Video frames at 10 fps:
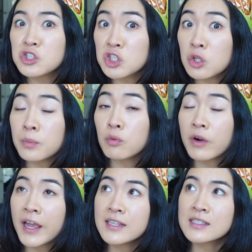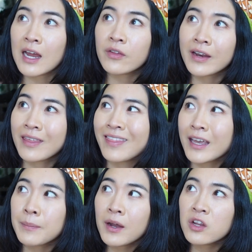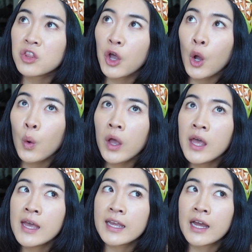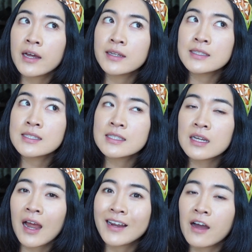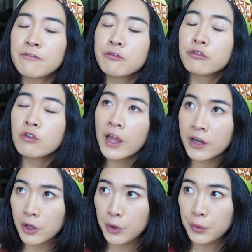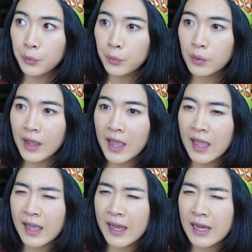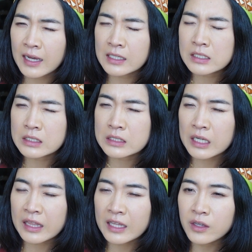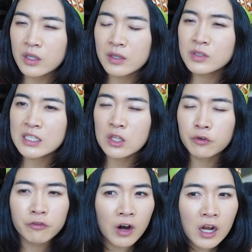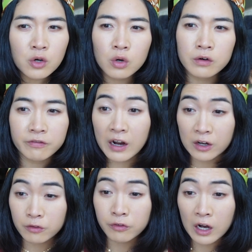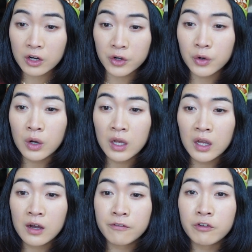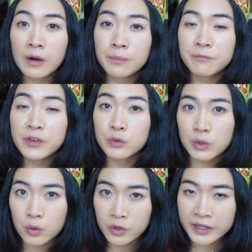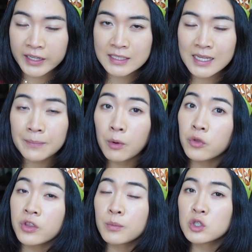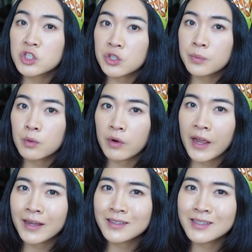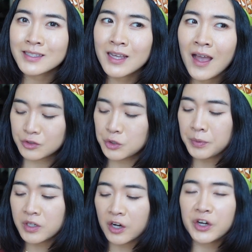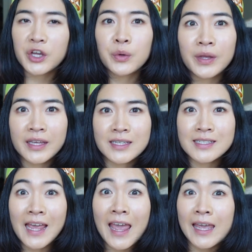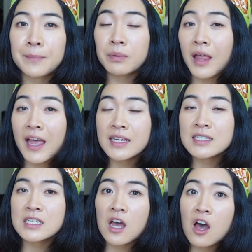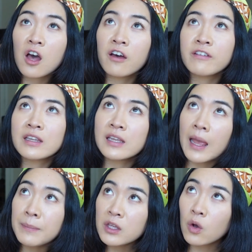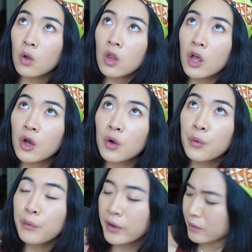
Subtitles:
chillable reds, now that I think about it though, because I got Freddo and I think it's either Franc or Franco from Field Recordings, and both of them were chillable reds. Super Gnario is a blend of Nebbiolo,